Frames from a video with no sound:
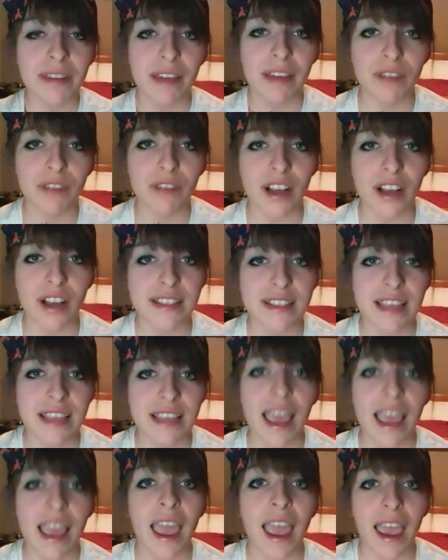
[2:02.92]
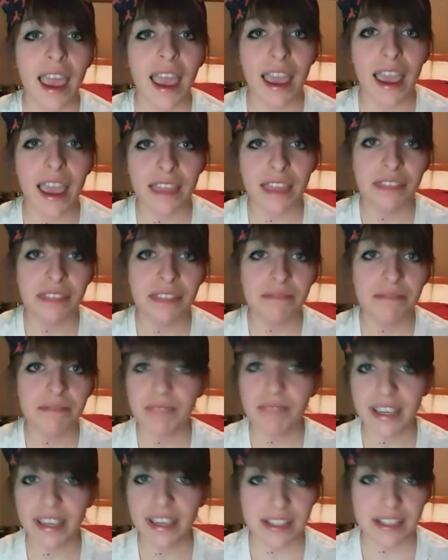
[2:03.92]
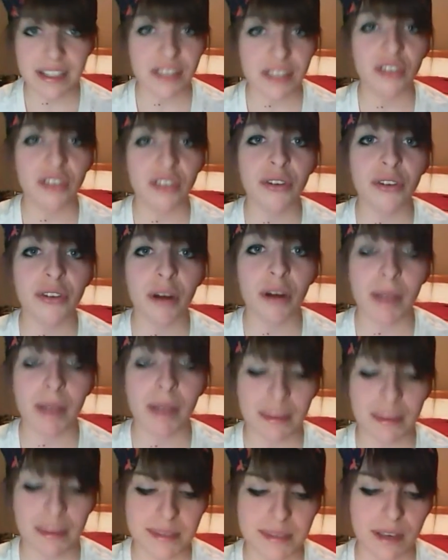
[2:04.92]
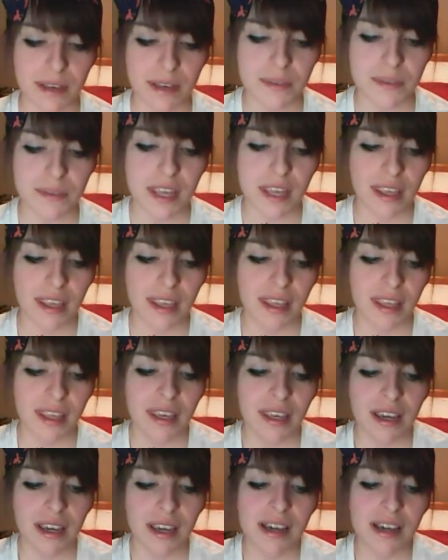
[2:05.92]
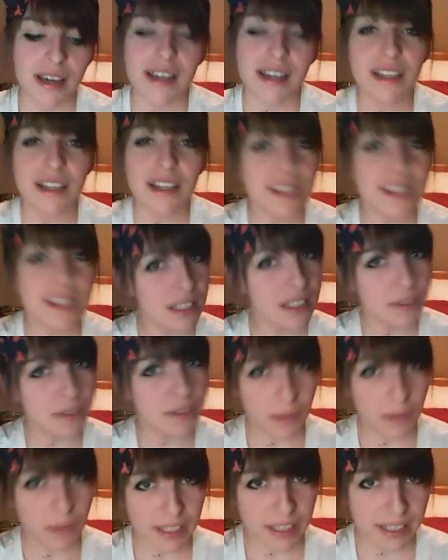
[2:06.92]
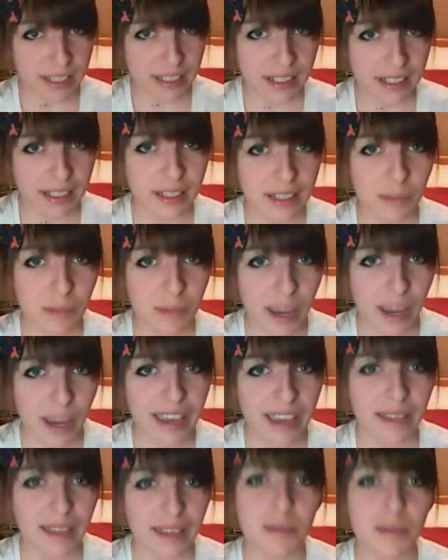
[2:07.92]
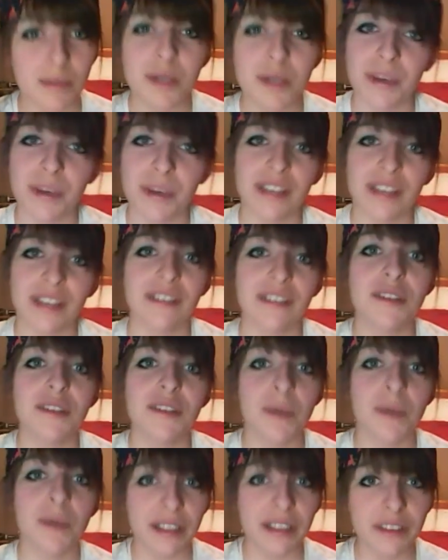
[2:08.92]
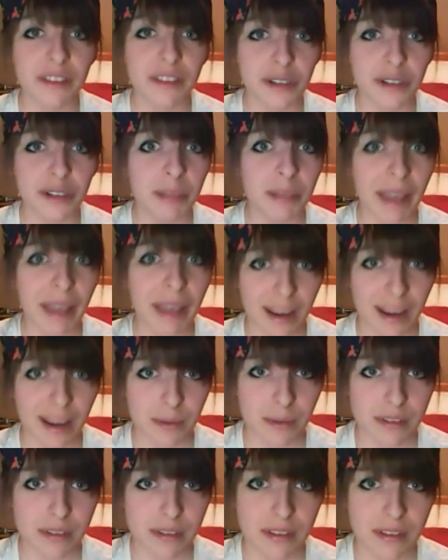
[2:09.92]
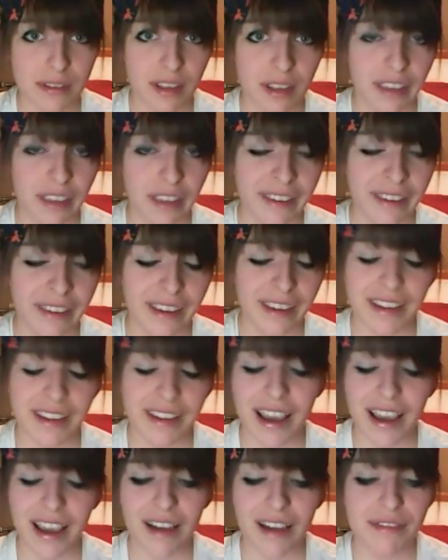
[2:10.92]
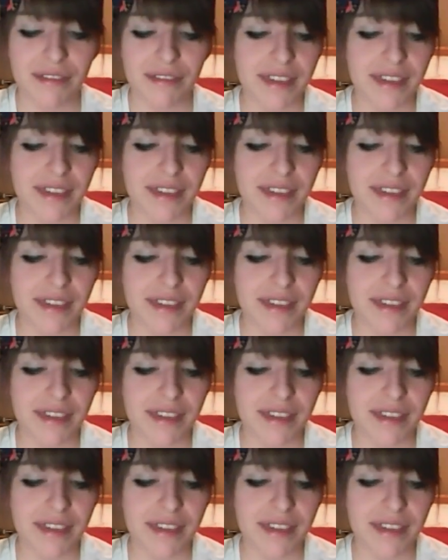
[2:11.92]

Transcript: nephrons and they continue to grow by themselves. A cyst-filled kidney can weigh between 20 and 30 pounds and have